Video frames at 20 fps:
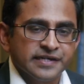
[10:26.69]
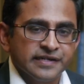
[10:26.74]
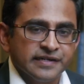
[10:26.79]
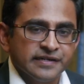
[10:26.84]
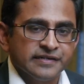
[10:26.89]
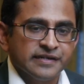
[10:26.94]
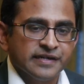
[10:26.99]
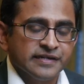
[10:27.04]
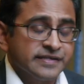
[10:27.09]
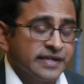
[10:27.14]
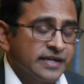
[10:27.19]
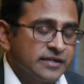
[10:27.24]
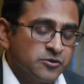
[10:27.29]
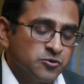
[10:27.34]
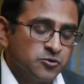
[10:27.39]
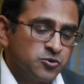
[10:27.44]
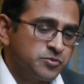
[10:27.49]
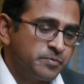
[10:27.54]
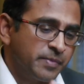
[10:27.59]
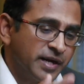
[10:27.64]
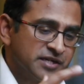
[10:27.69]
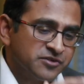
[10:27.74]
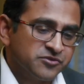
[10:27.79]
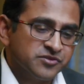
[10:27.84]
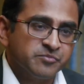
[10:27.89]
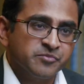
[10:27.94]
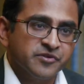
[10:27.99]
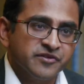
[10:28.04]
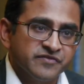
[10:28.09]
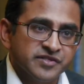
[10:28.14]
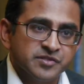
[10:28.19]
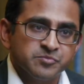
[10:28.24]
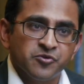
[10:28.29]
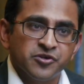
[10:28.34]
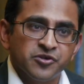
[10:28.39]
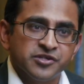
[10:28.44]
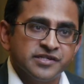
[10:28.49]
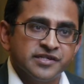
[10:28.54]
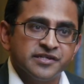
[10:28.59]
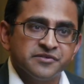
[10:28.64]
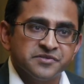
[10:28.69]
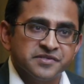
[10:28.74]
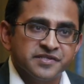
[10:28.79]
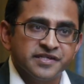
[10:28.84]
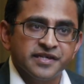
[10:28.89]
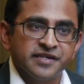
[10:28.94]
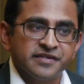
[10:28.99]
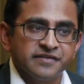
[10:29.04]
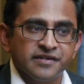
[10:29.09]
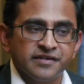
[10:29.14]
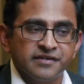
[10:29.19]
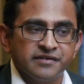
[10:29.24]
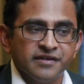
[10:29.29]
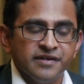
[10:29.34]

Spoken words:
And that goes back to the previous point that I was saying, that